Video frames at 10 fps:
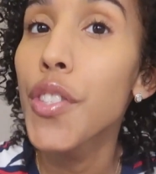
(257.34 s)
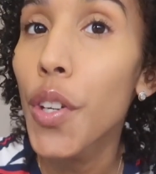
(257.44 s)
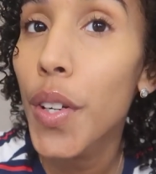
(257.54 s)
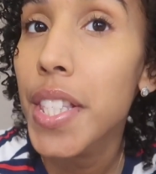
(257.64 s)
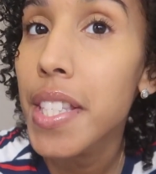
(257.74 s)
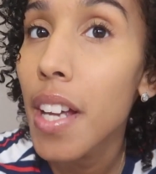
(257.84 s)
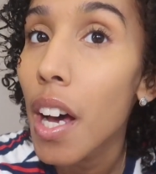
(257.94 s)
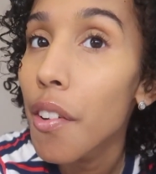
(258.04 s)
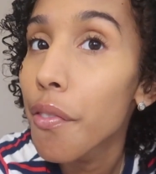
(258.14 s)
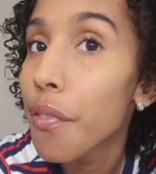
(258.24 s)
So it's
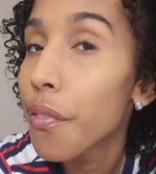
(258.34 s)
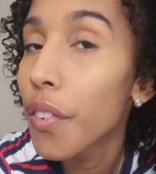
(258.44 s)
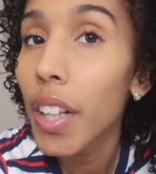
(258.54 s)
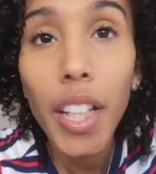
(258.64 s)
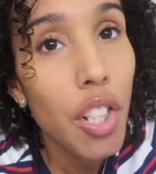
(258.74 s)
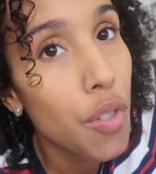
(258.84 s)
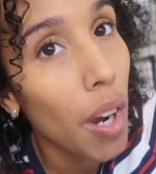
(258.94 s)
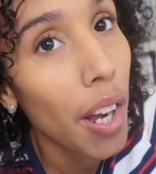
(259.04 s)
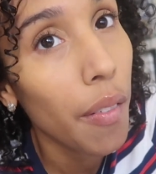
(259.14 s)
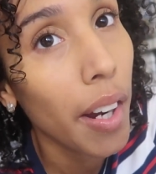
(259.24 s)
not fully
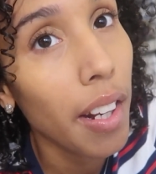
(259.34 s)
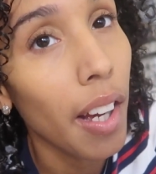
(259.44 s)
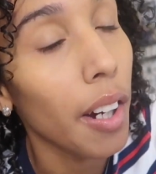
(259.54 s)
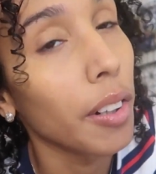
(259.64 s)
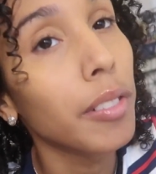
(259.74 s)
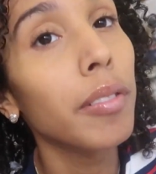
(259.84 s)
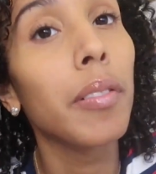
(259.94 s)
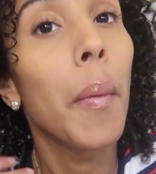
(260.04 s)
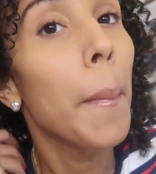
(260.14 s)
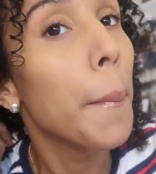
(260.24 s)
dry right now,
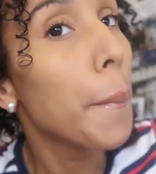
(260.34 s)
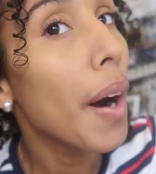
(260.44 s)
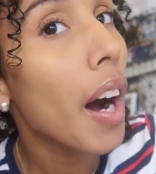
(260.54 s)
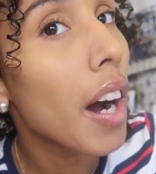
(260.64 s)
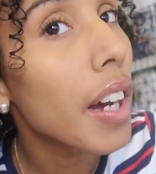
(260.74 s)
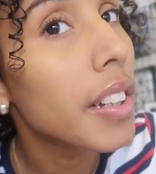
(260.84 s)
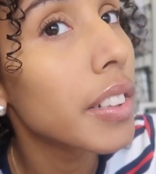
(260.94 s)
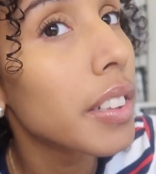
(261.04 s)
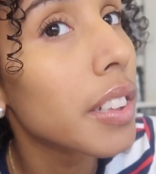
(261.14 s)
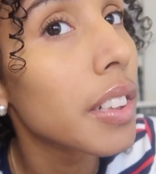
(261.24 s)
but
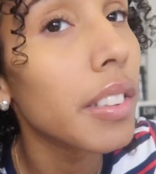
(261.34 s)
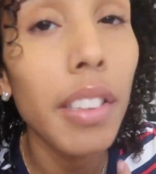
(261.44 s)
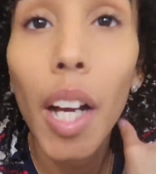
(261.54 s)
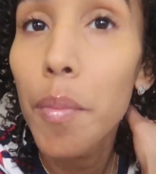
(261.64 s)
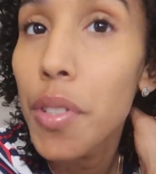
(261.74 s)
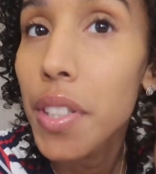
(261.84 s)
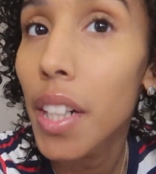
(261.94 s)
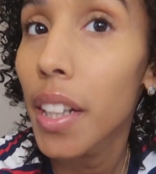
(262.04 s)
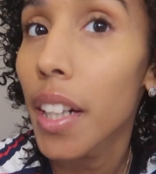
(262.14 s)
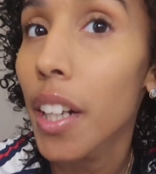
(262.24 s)
I'm just
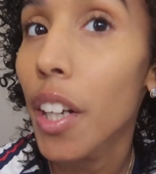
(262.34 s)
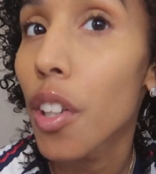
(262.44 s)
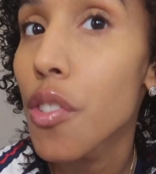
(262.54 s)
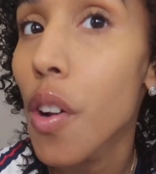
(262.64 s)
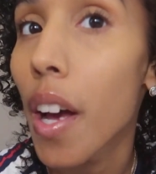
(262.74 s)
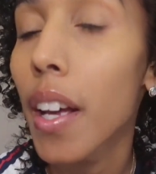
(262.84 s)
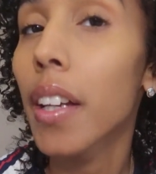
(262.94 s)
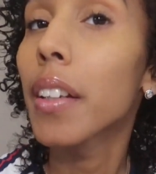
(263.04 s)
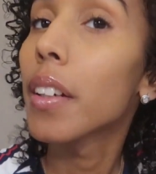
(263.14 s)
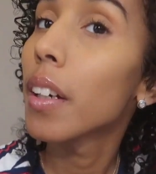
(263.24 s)
gonna let it air dry